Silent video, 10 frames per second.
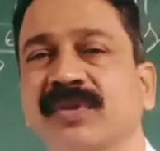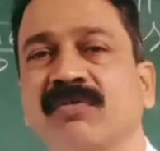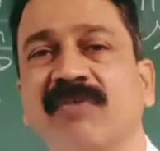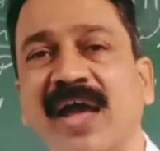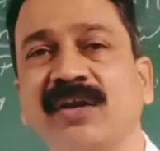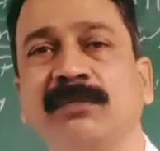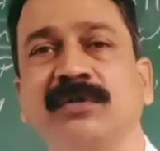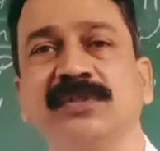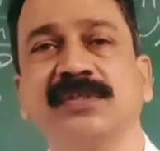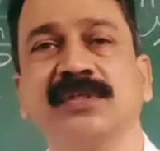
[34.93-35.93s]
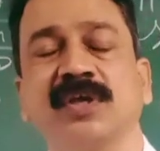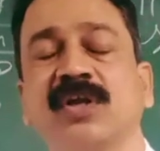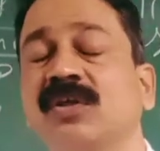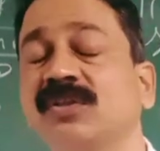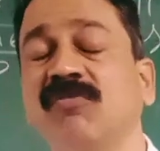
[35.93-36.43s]
variables.
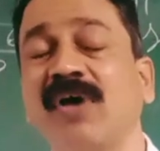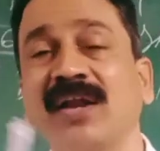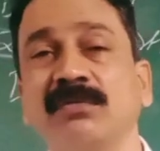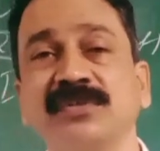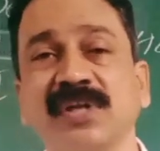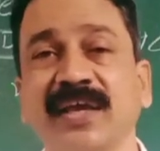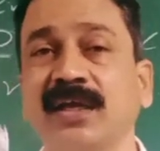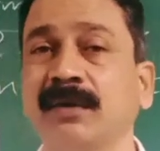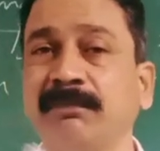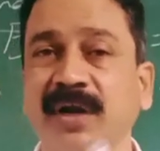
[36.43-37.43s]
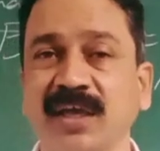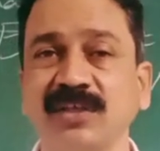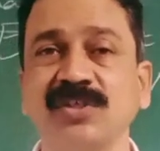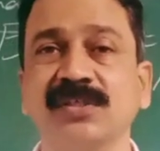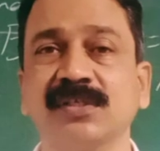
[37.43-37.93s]
The variables like
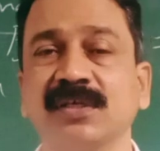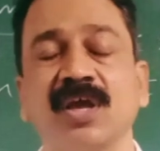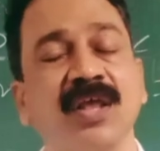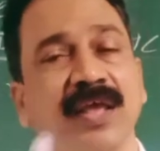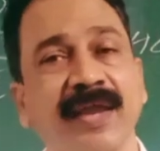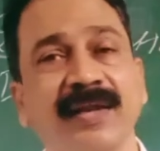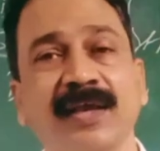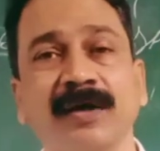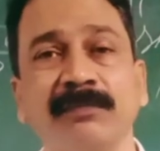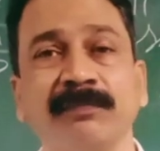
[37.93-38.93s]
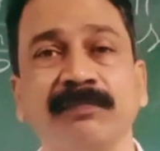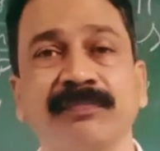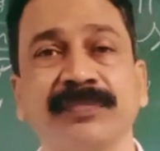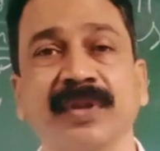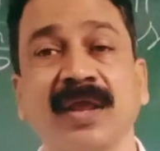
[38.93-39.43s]
price, income,
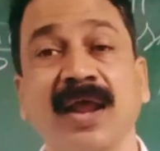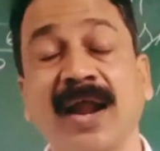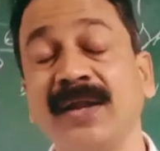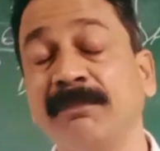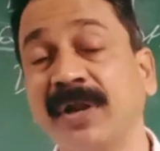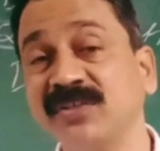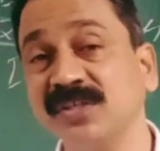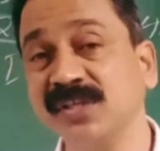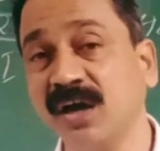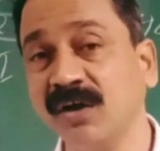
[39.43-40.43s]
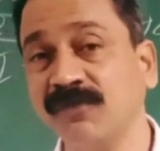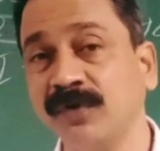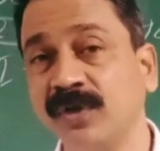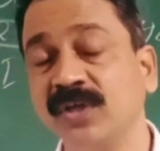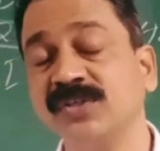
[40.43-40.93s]
and prices of
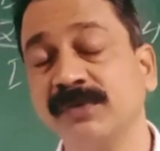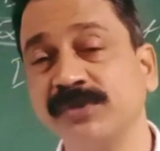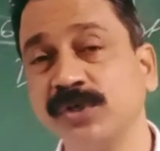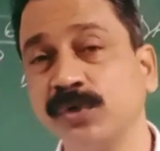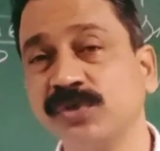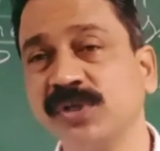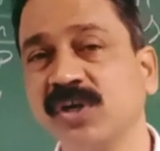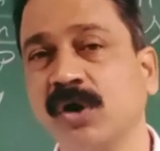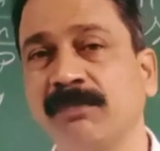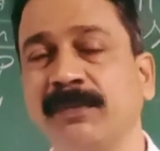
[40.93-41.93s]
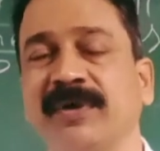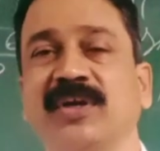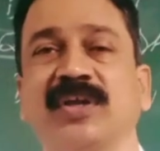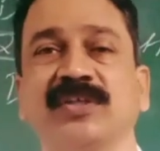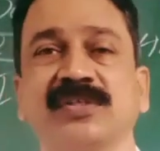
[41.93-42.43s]
substitutes and
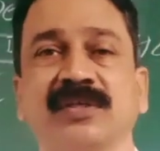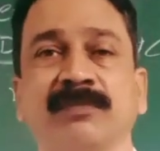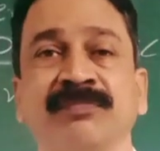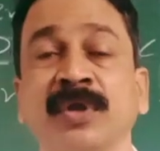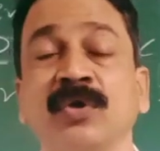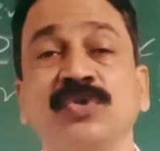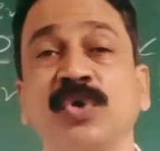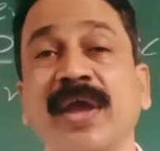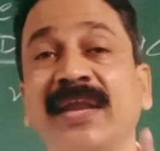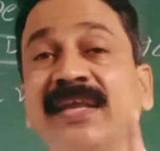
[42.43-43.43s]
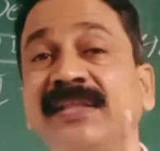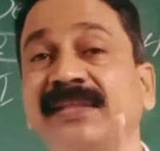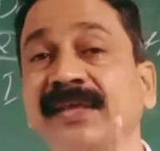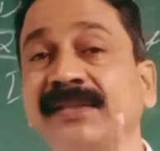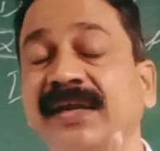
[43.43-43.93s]
complementaries. So
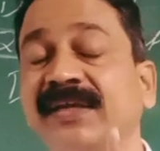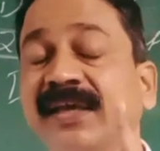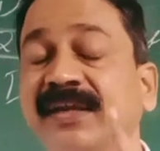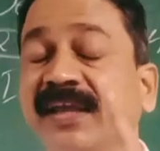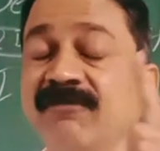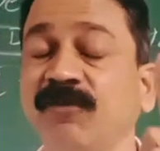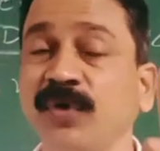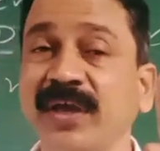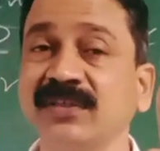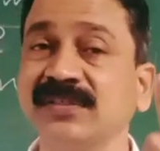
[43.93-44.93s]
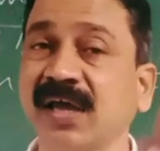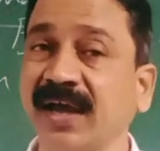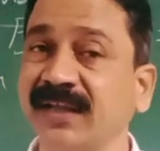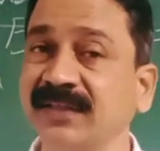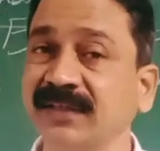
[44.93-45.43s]
anything that can influence
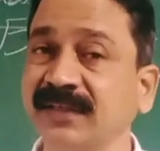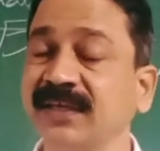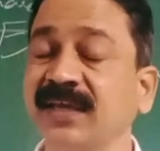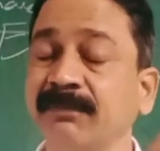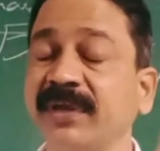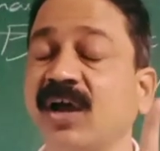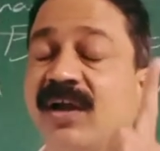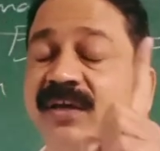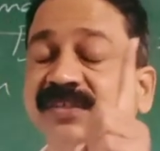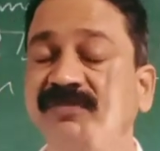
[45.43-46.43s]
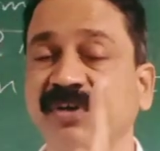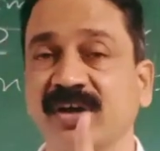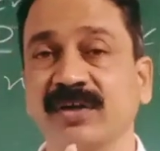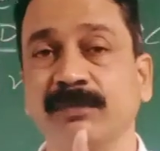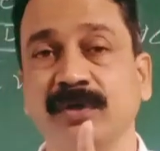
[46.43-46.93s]
another thing can be called as
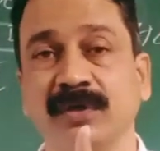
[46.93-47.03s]
variable.